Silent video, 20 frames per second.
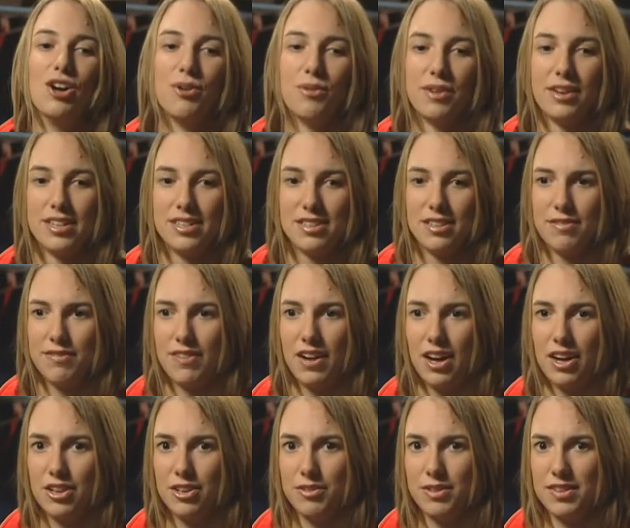what is the
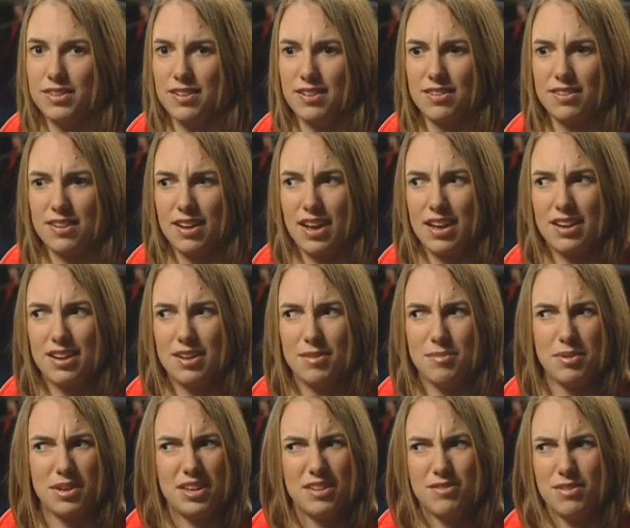value in society,
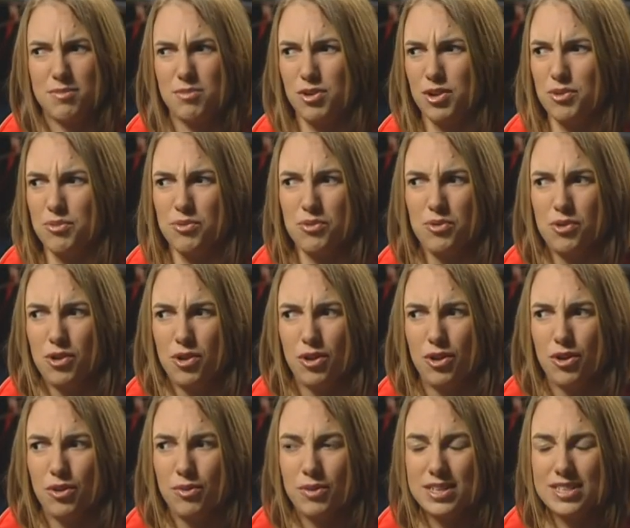but even more,
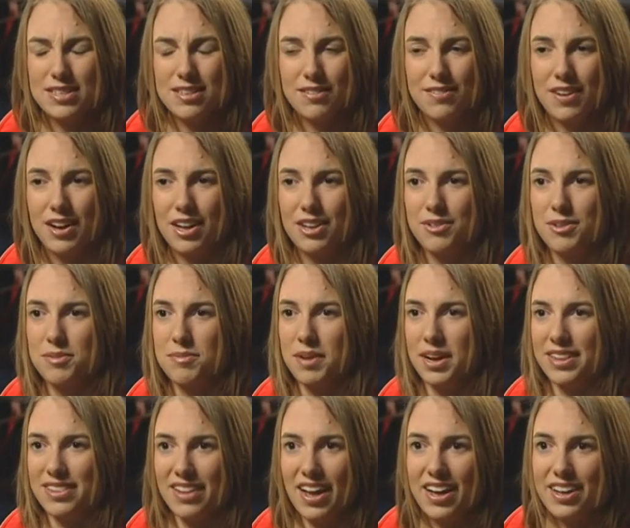what's the value in
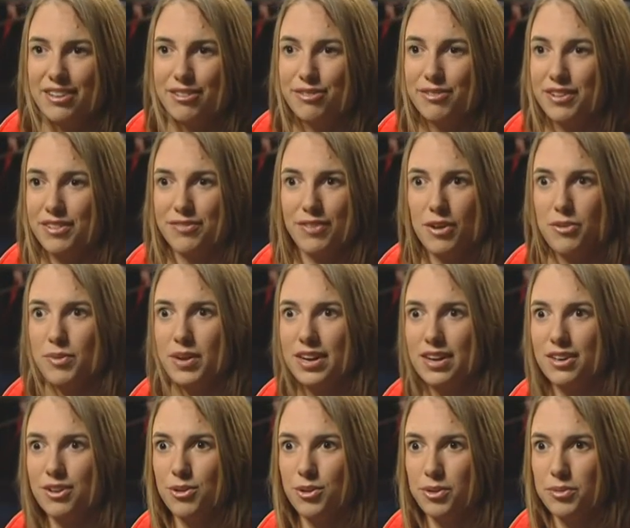my life? If I win
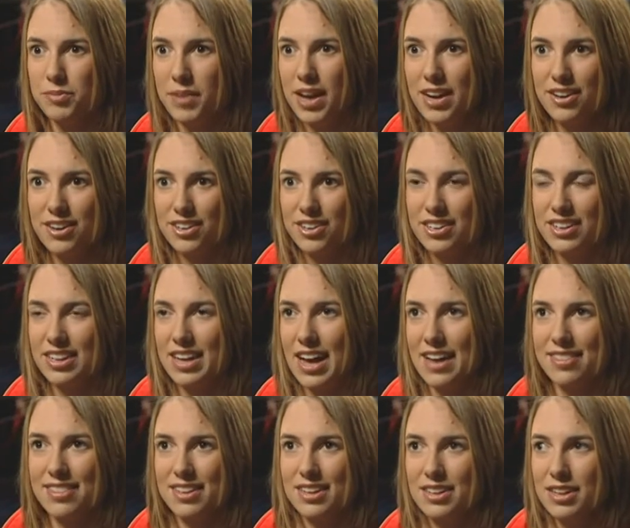a gold medal
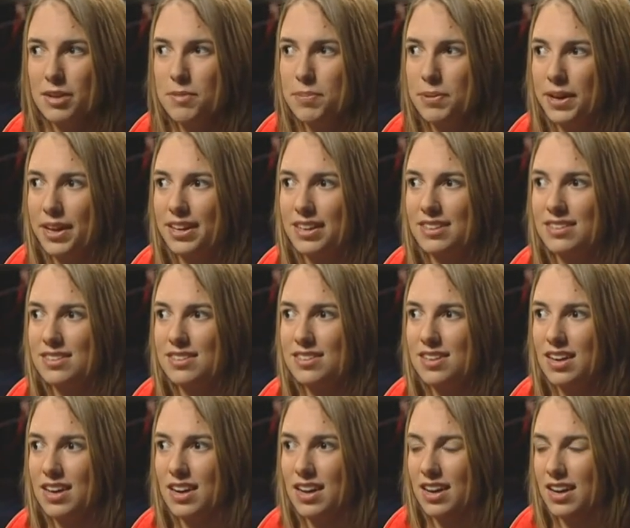at the Olympics,
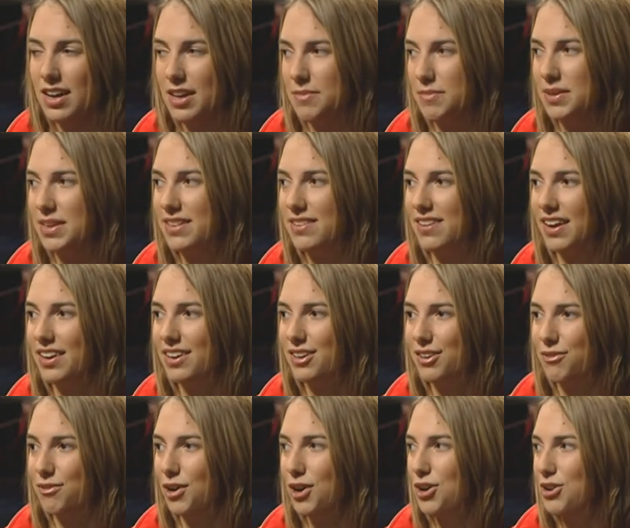it means I
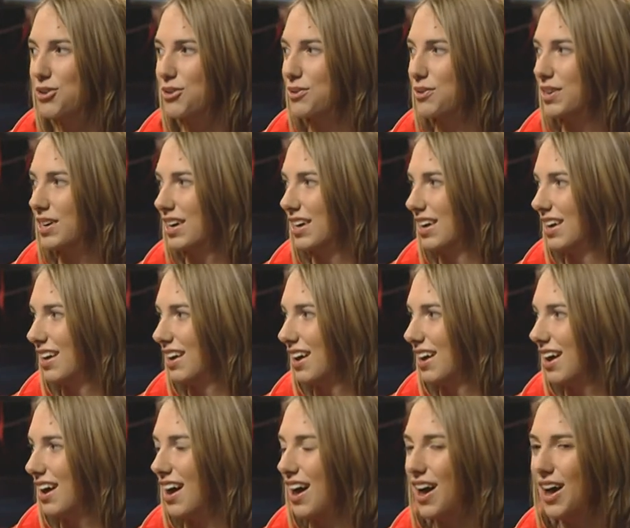can row
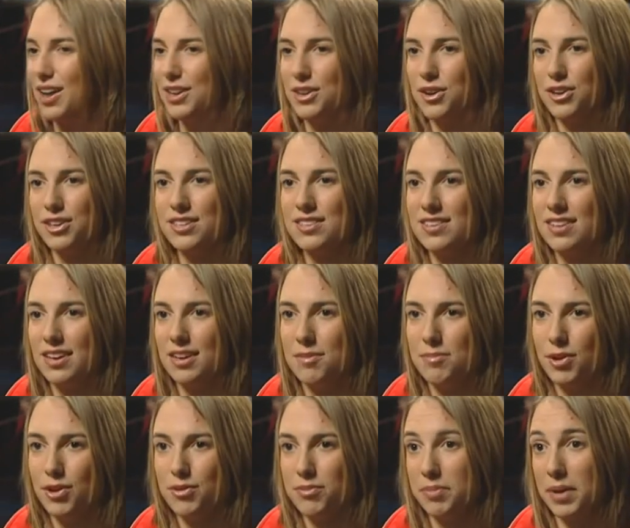a long skinny
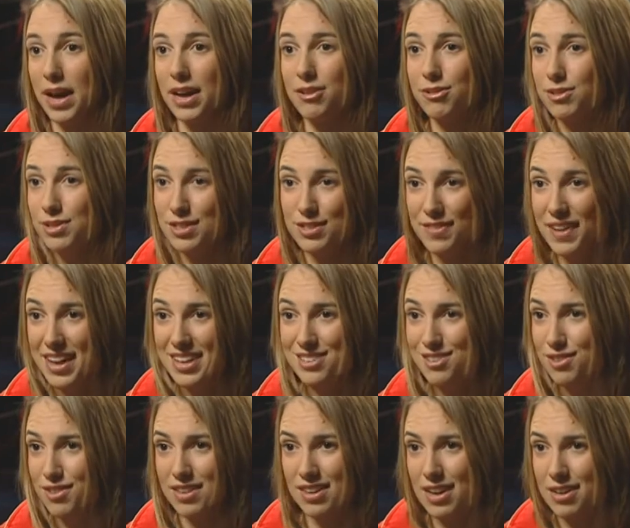boat backwards
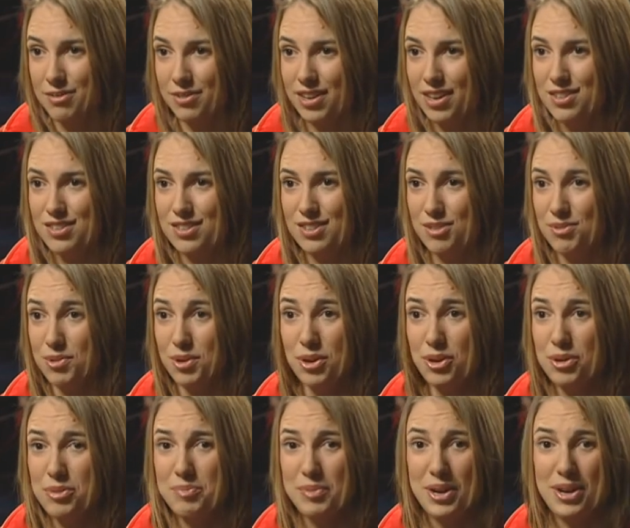faster than anyone else in the
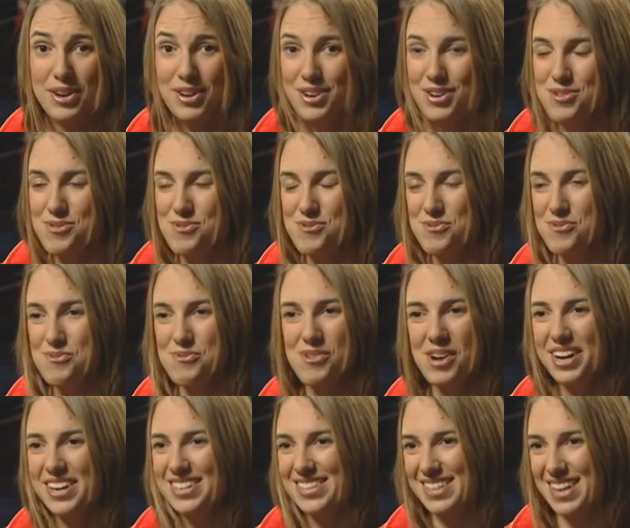world, but
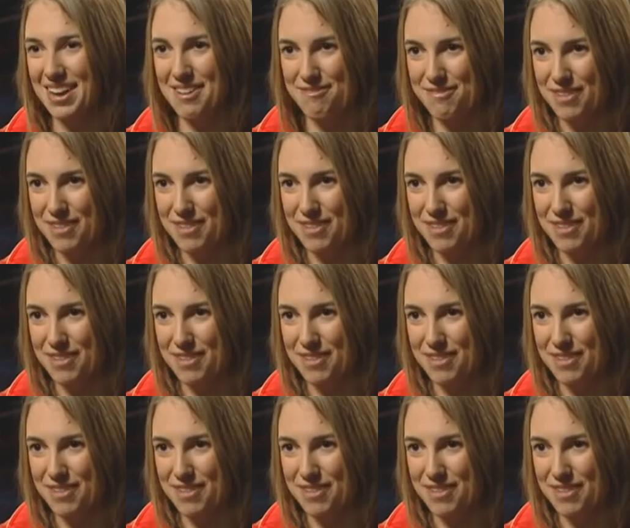what is that